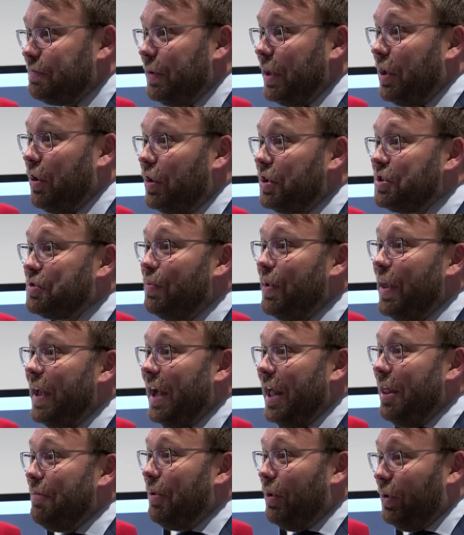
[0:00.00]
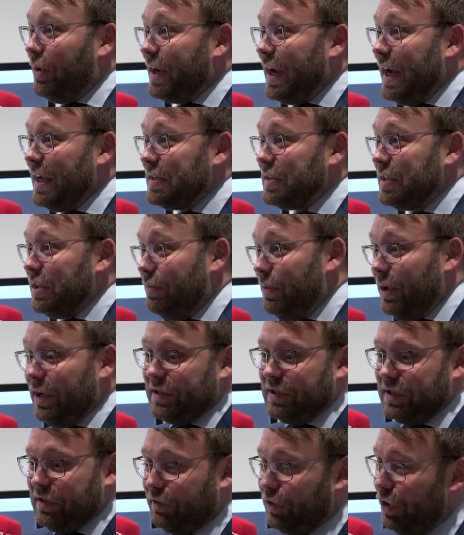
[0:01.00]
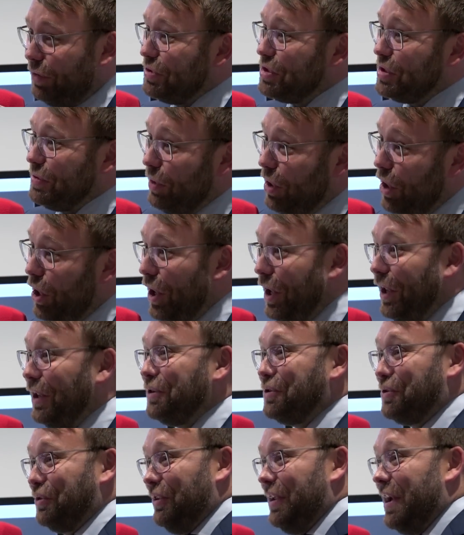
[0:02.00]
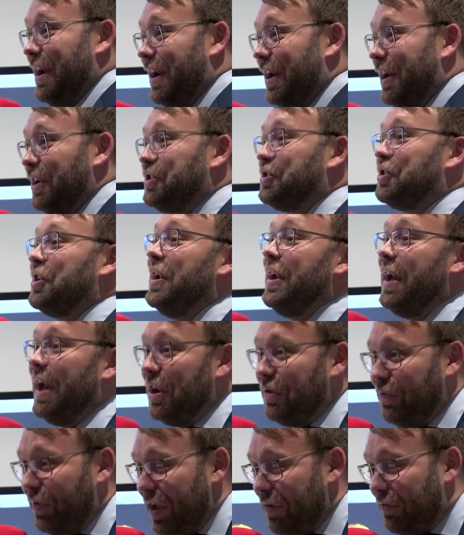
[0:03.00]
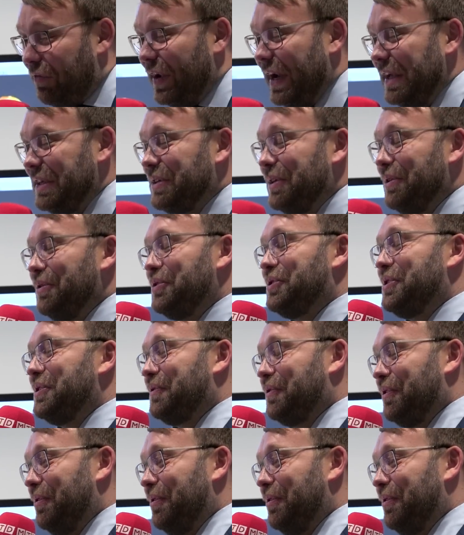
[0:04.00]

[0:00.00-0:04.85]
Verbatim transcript: because we help our customers from small to large and we have right solutions